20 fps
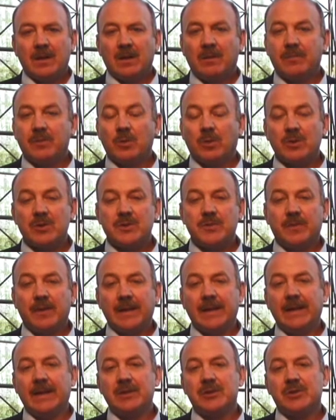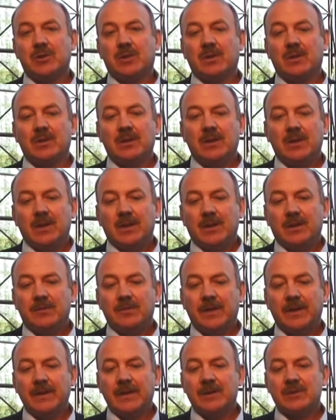Of course, financial
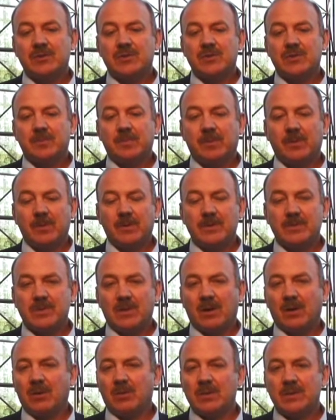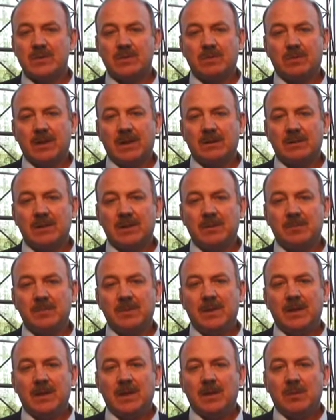Financial support is always welcome.
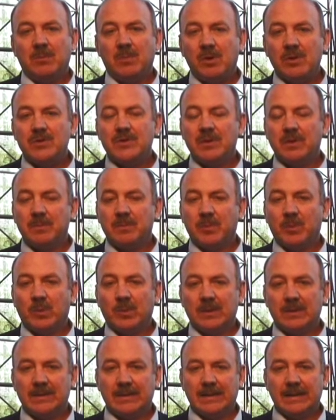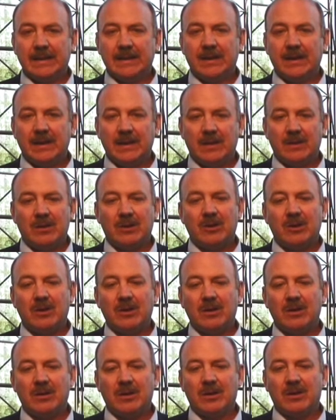Most importantly,
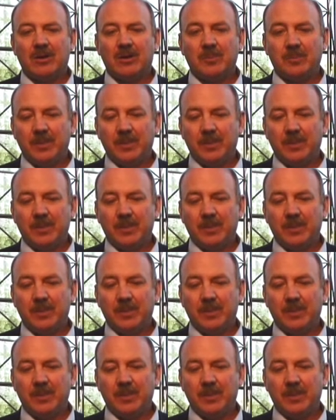are uh, our